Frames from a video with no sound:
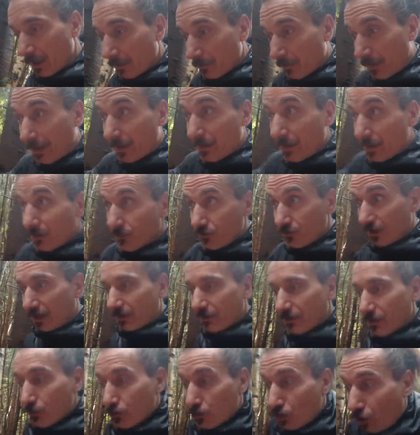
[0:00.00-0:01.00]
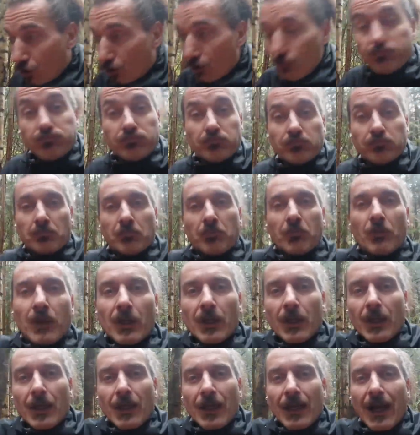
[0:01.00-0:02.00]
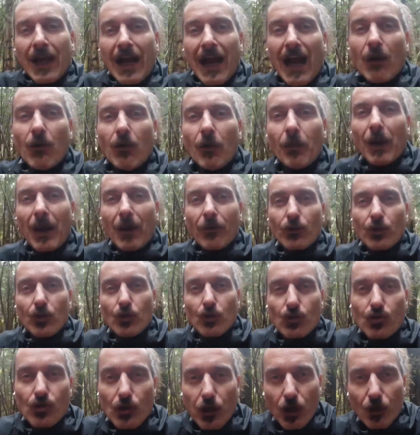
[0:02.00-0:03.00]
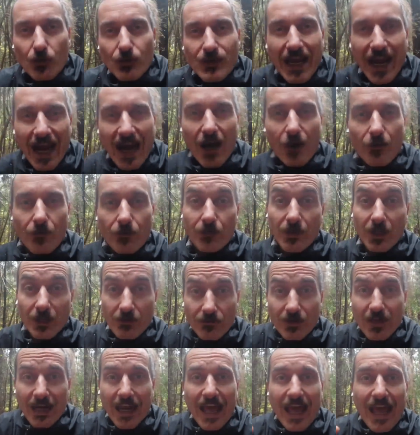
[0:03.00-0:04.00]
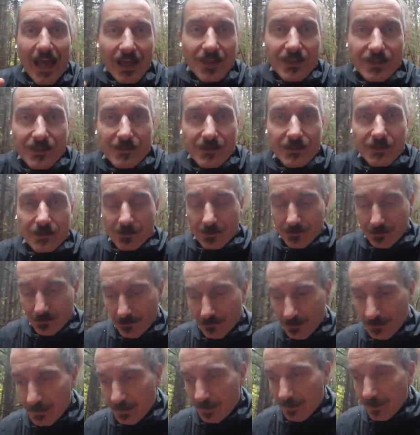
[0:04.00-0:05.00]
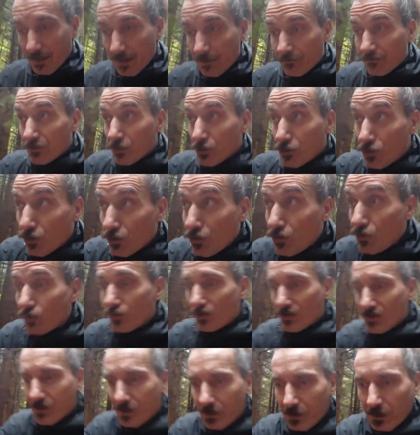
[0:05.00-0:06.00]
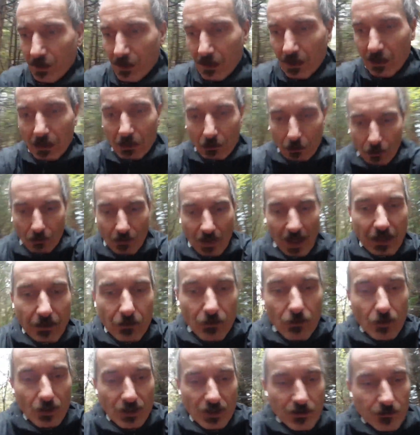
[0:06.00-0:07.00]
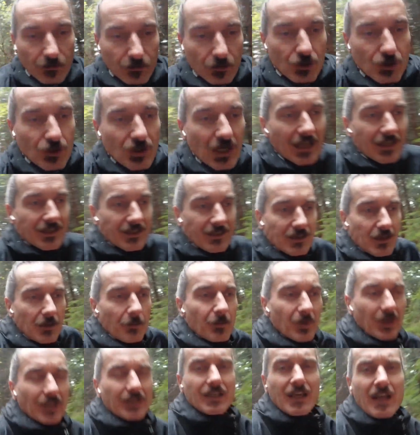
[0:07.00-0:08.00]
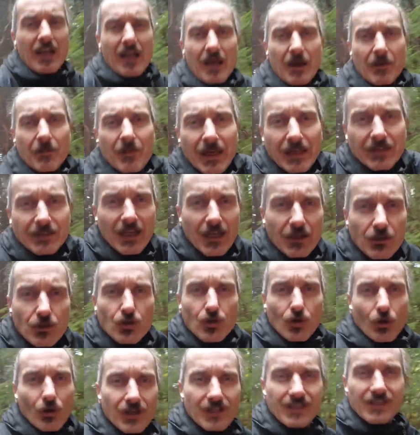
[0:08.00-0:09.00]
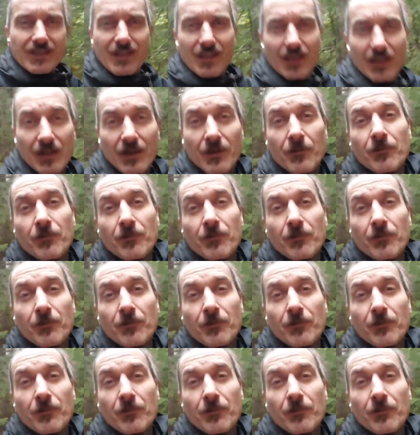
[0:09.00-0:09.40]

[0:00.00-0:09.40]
by Nick Trenton. So, how about you slow down and relax? Reduce all that noise for just a bit. Make that choice